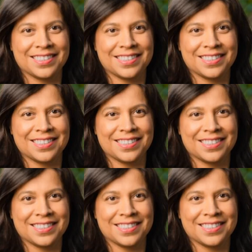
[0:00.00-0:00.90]

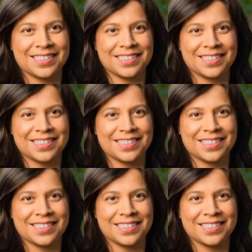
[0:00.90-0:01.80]

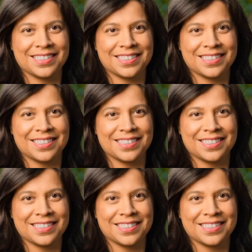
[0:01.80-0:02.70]

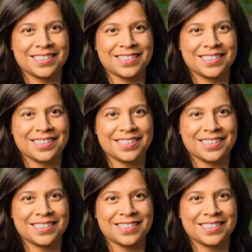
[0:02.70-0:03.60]

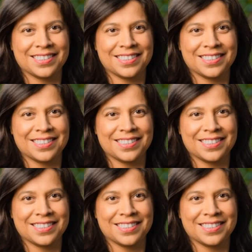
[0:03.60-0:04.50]

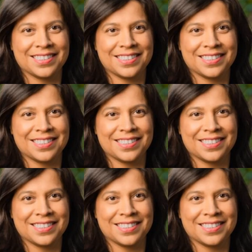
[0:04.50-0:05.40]

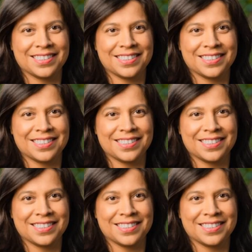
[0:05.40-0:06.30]

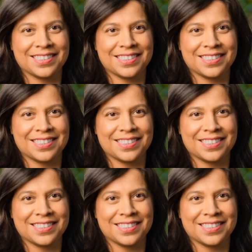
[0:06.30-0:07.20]

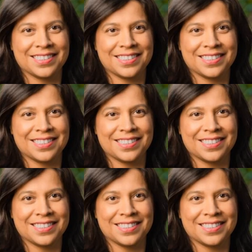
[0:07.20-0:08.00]
This is a still picture; no speech is visible.